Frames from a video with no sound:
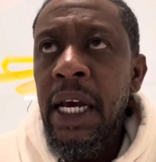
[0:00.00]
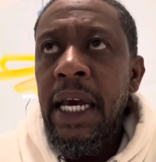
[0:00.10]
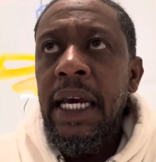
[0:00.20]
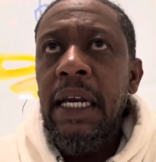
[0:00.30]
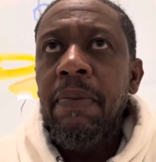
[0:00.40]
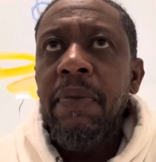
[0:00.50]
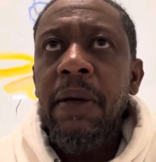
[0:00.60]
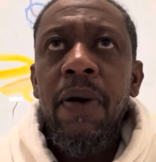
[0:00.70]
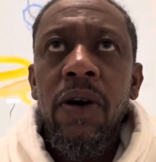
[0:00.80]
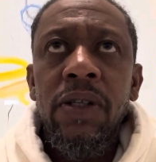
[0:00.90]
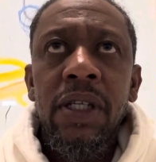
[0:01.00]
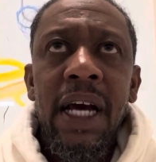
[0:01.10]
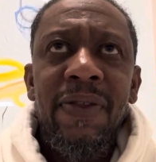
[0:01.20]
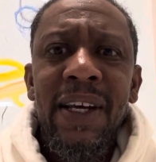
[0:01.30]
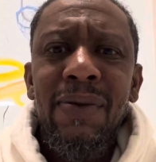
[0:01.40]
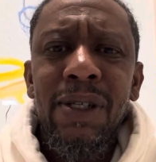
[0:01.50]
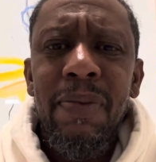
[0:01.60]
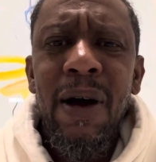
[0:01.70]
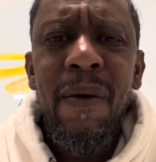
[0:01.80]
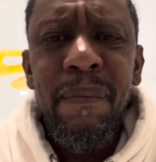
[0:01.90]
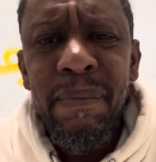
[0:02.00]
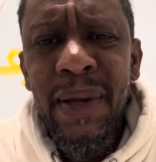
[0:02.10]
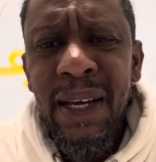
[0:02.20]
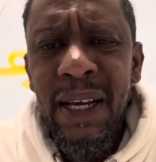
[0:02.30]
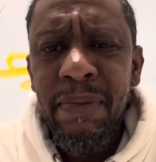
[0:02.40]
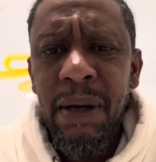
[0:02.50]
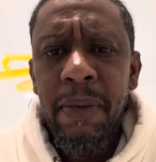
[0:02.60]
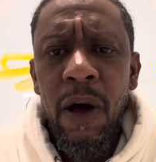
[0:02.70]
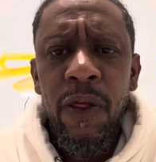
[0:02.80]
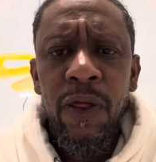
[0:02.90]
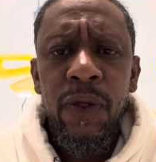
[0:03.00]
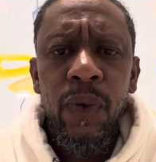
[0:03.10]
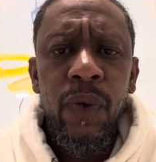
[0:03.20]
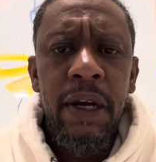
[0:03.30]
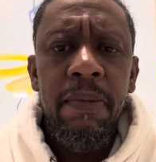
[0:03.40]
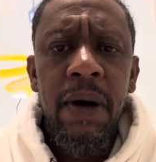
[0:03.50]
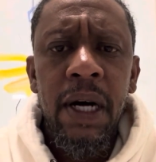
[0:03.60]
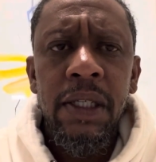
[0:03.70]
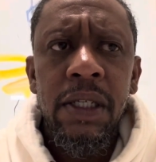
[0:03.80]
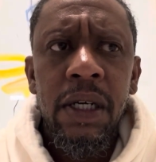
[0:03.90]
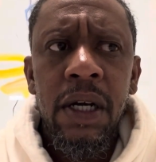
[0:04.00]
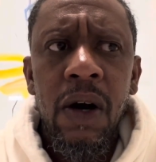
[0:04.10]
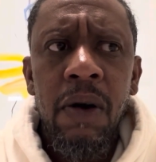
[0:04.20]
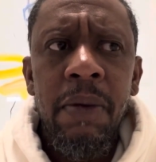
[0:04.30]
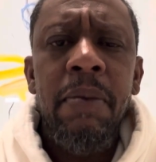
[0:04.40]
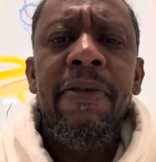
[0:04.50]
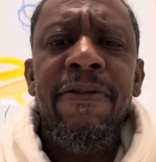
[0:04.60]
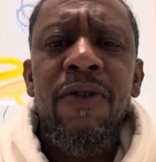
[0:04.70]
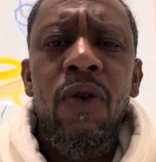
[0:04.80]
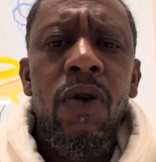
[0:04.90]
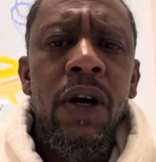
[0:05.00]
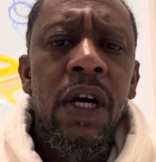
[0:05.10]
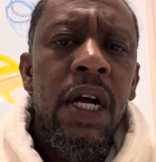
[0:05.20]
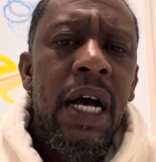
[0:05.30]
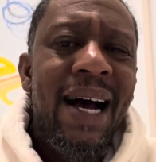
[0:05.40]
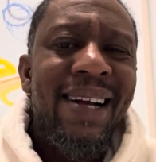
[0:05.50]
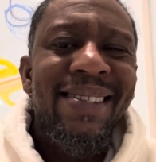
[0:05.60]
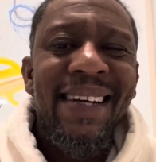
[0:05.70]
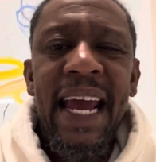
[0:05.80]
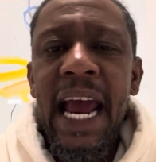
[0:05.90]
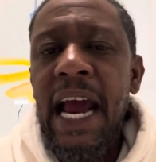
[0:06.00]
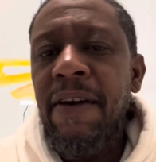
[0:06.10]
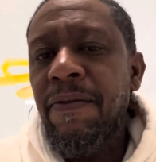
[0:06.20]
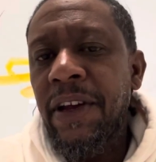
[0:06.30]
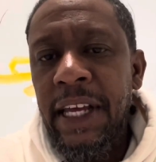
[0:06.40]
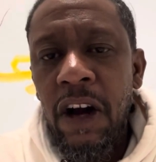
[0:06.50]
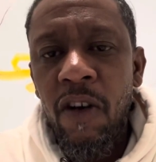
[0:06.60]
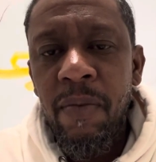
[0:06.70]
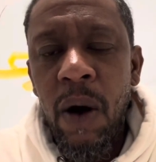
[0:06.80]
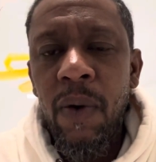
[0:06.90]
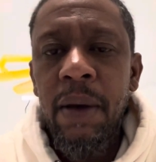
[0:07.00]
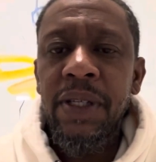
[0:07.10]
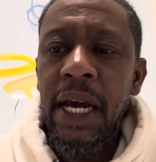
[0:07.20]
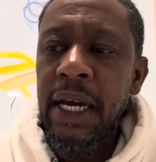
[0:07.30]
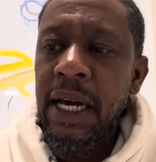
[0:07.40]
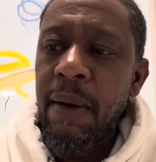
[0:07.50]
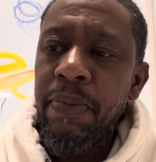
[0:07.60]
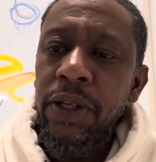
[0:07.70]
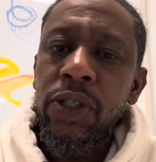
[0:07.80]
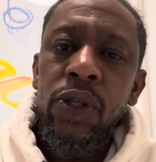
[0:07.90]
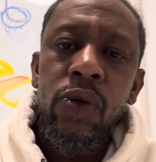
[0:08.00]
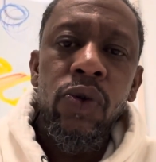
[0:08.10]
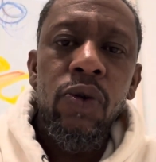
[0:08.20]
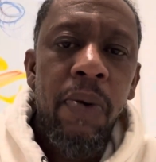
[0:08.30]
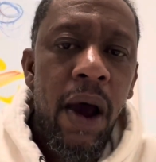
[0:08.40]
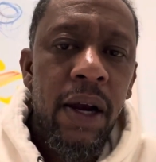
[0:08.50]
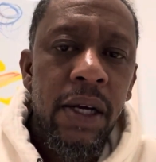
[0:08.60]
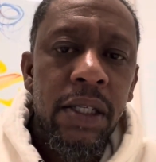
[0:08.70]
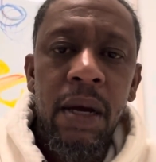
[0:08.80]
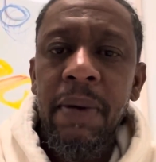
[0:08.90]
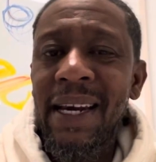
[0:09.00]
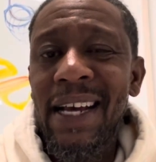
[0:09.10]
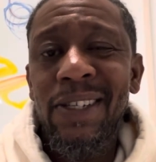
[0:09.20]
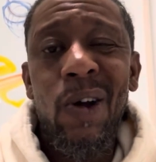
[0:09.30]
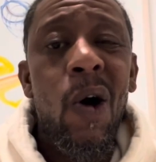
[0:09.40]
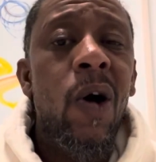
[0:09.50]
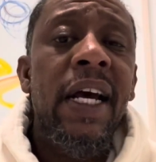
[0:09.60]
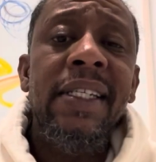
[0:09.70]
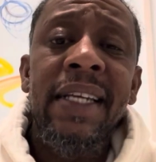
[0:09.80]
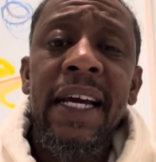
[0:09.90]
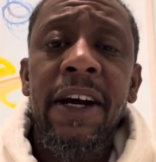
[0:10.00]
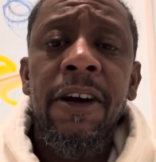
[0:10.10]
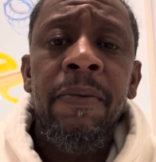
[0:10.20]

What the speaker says: And me personally, I think it was maybe about 3 months ago, maybe 4. I took everything off my website. I put 2 new products up, and that's all that's there.